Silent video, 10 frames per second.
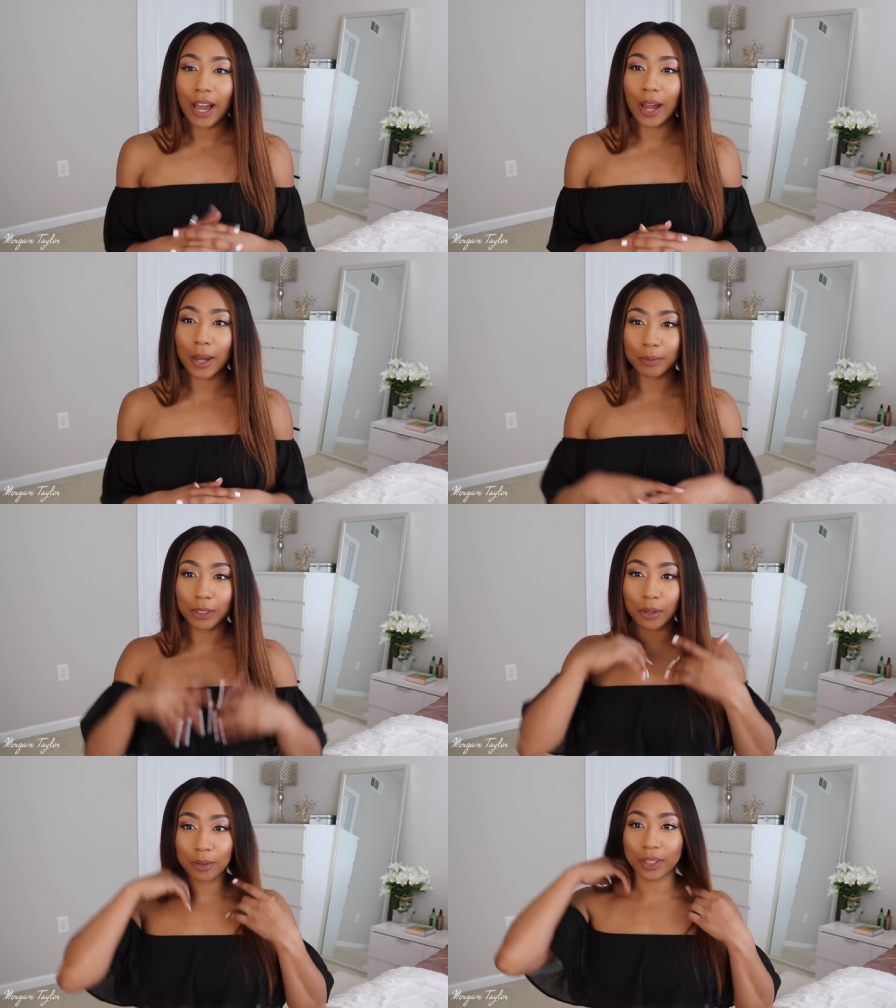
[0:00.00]
Um
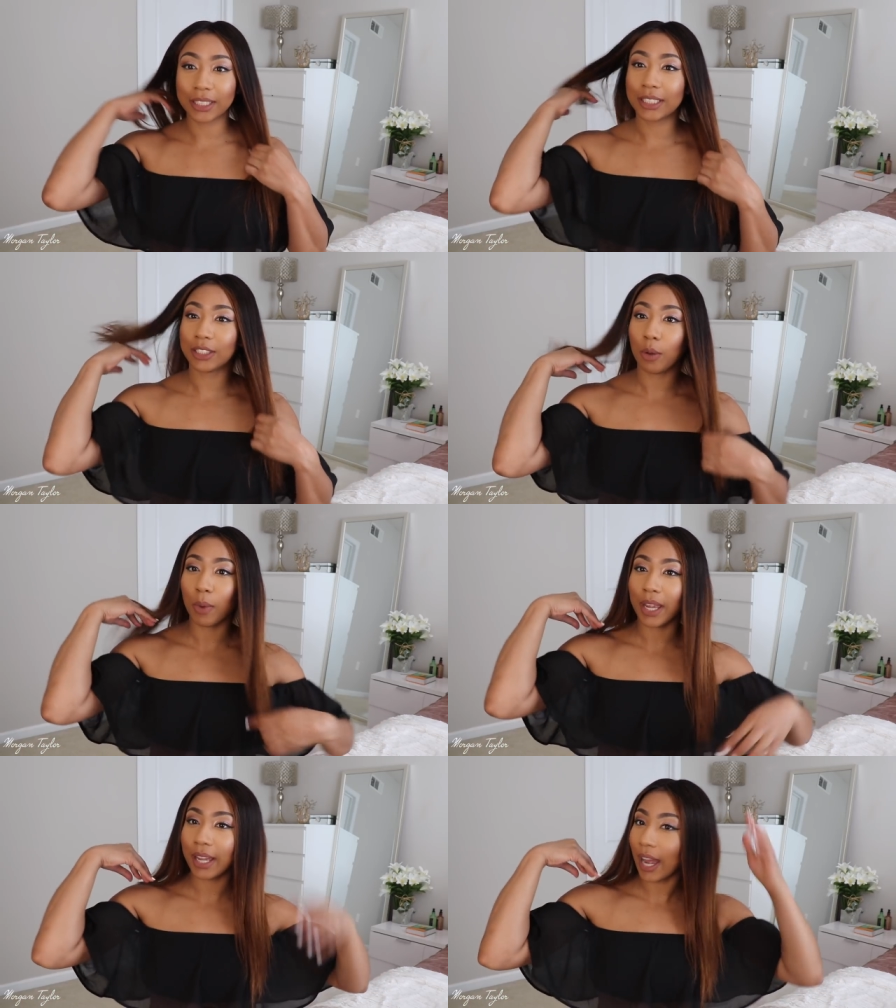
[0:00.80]
so this is the
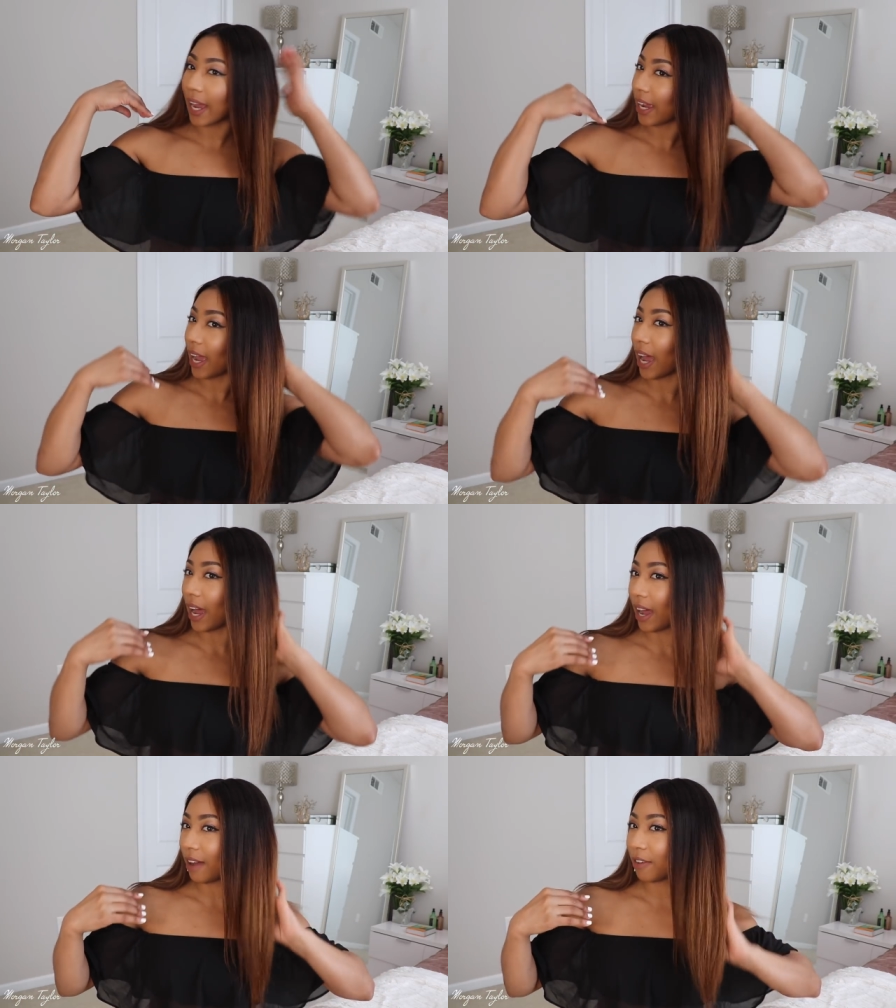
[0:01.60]
wig I
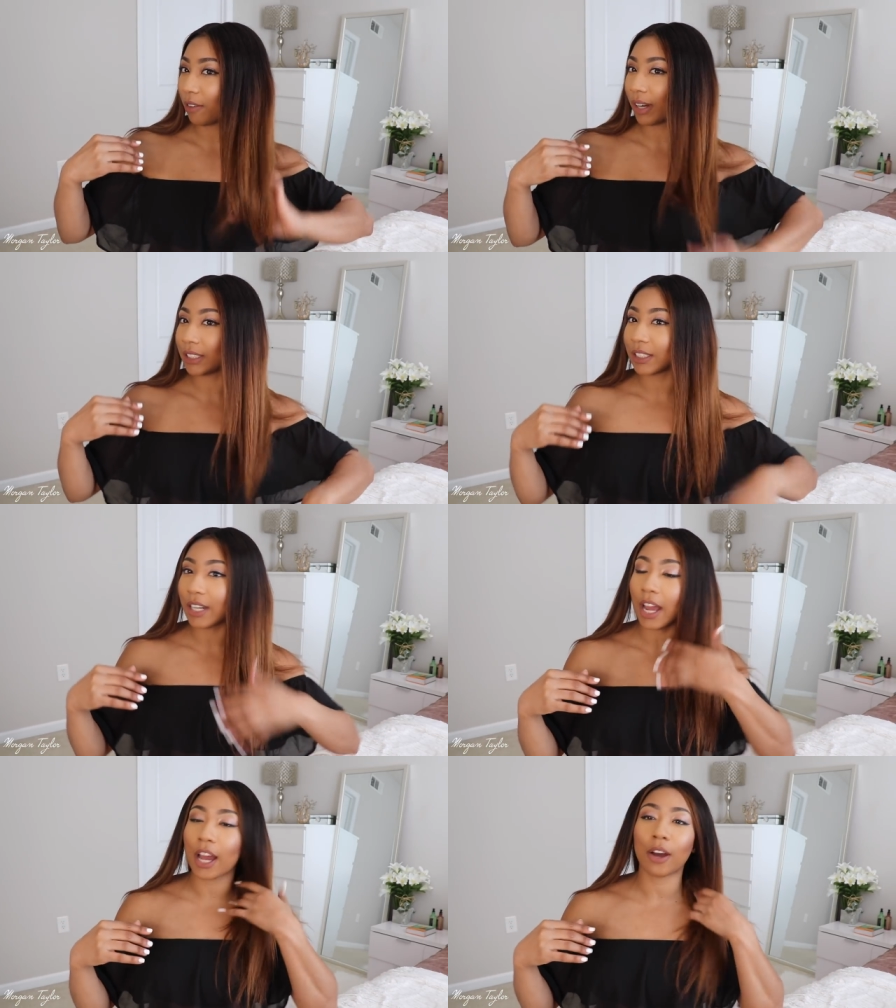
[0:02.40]
have right
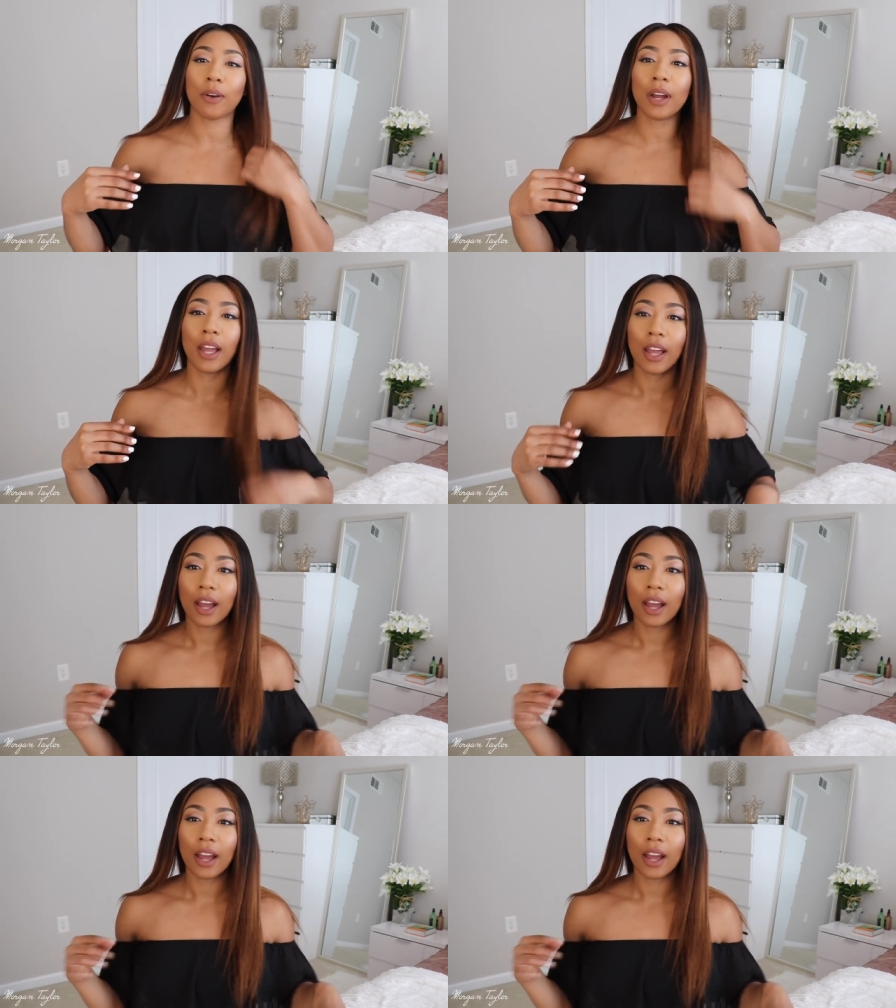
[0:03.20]
now.